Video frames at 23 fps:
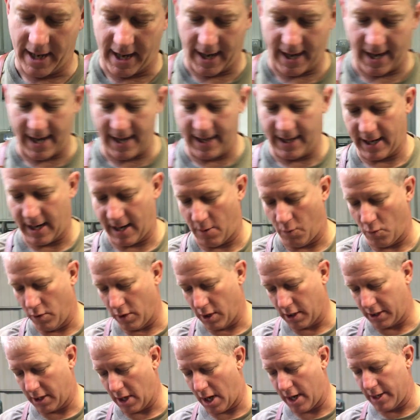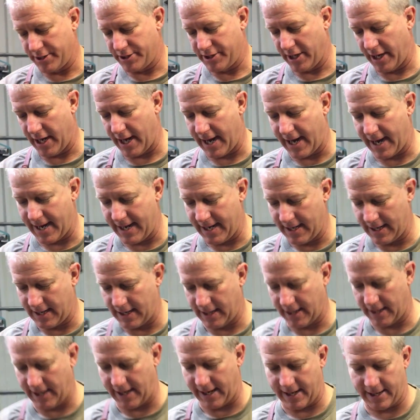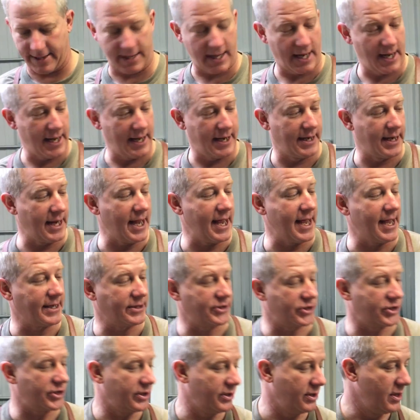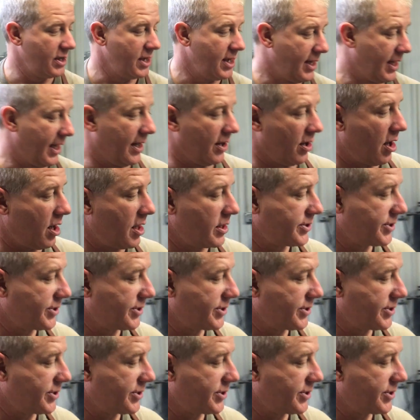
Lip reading: that I worked on today and etched, and